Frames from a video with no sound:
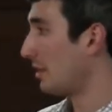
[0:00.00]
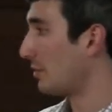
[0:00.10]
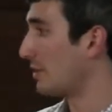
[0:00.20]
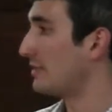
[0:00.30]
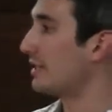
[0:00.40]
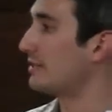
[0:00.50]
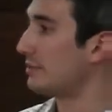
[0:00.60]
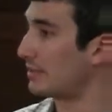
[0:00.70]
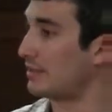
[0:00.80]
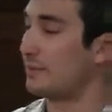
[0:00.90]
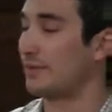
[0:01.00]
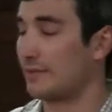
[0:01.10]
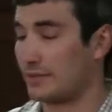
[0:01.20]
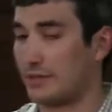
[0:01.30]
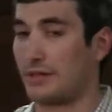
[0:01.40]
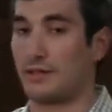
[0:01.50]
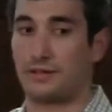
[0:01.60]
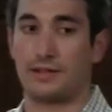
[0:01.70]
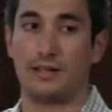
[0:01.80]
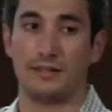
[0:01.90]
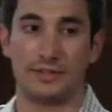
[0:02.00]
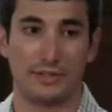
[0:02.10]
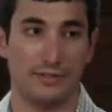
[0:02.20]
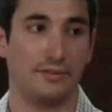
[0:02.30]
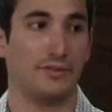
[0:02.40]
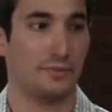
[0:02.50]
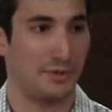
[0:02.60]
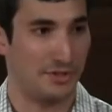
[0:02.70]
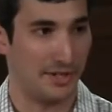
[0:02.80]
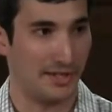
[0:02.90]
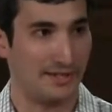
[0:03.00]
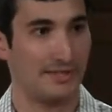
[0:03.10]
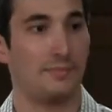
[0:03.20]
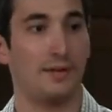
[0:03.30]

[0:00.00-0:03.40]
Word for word: Lauren attended with a couple of our other colleagues, so I was pretty jealous.